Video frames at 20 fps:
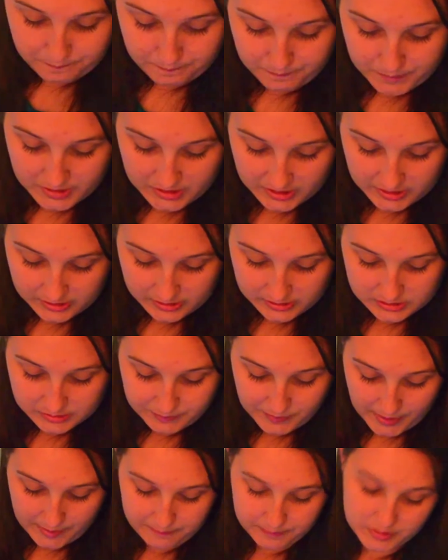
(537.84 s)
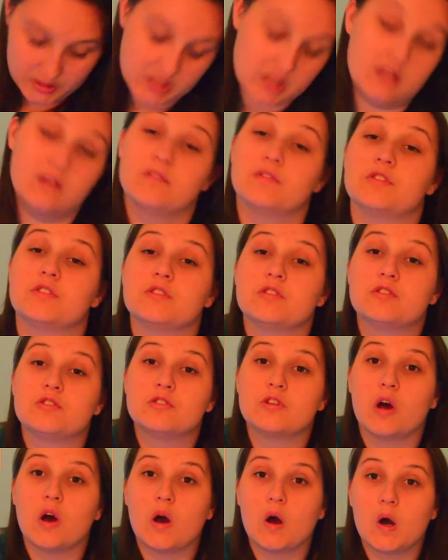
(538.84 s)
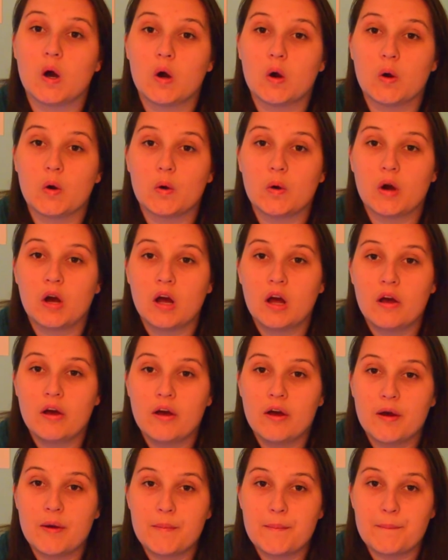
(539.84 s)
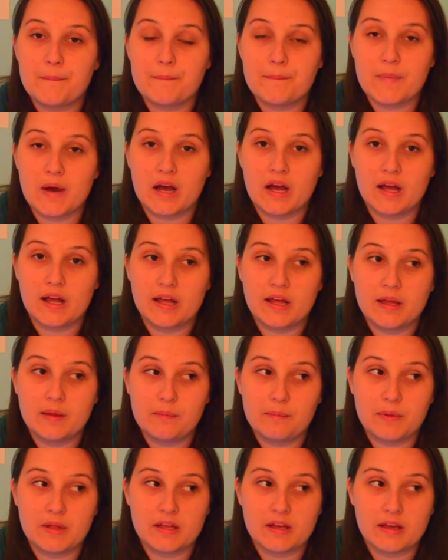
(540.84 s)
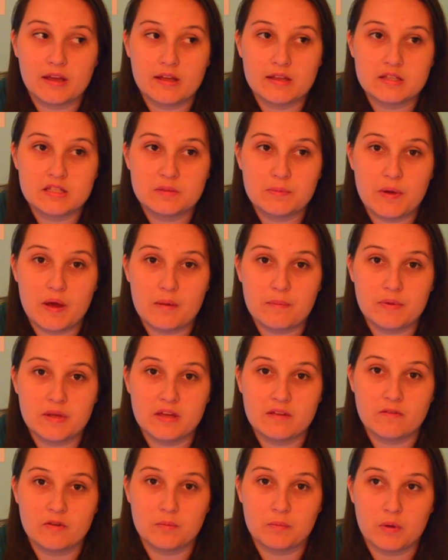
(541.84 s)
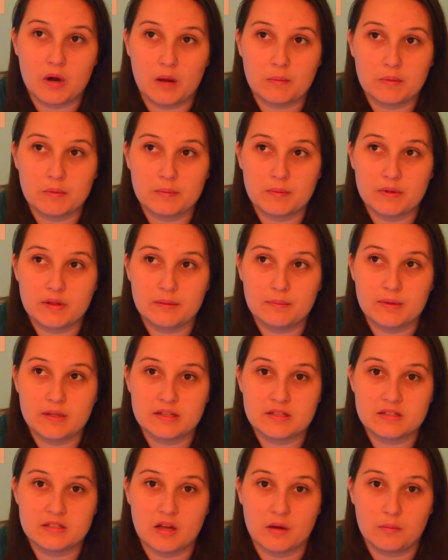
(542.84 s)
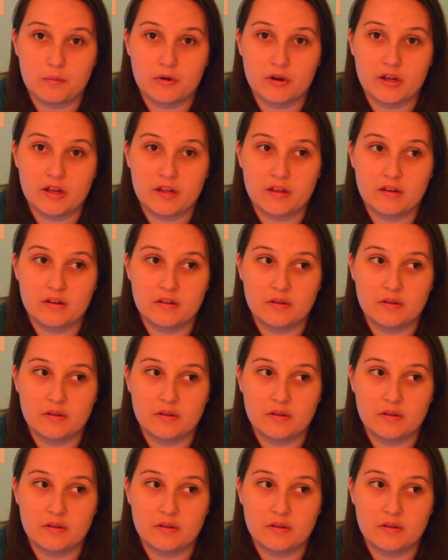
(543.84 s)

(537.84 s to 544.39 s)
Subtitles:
Biggest pet peeves. So my biggest pet peeve would probably be someone